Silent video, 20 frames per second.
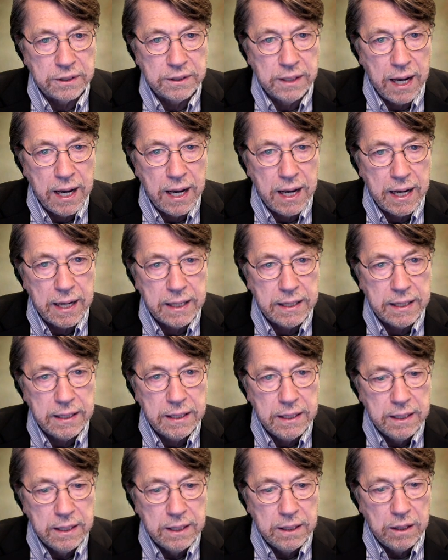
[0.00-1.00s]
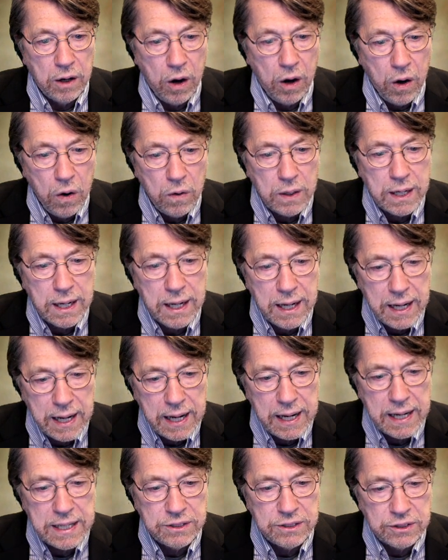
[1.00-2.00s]
9, all
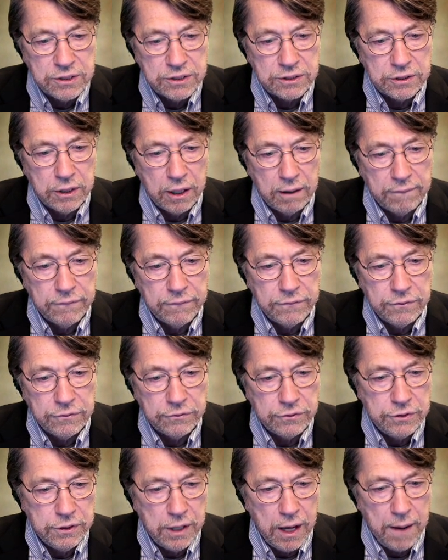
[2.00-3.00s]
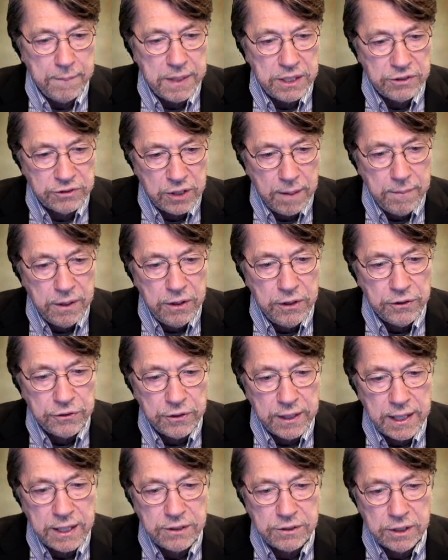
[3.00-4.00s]
kinds of stuff. I mean, some of the
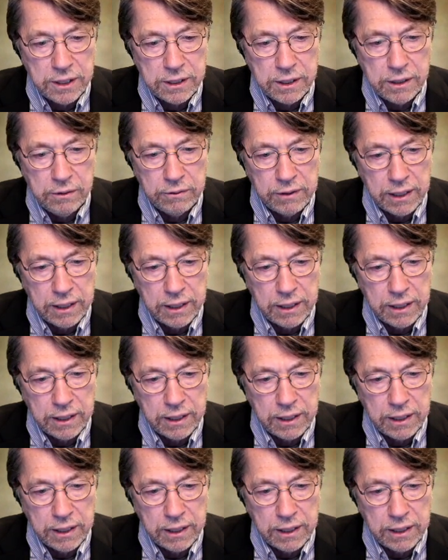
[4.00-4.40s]
things that are in